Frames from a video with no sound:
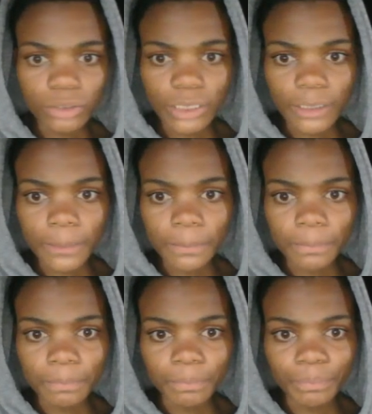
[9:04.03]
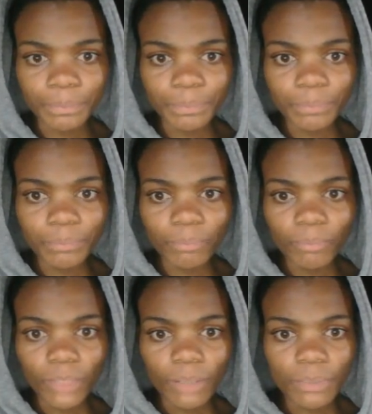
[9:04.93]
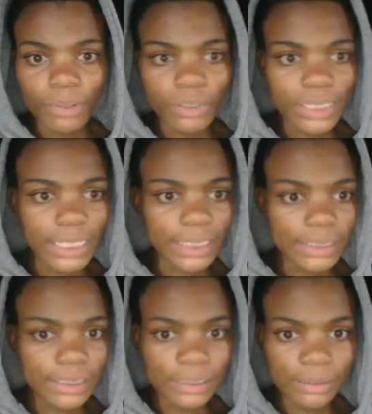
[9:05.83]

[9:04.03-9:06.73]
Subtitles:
the product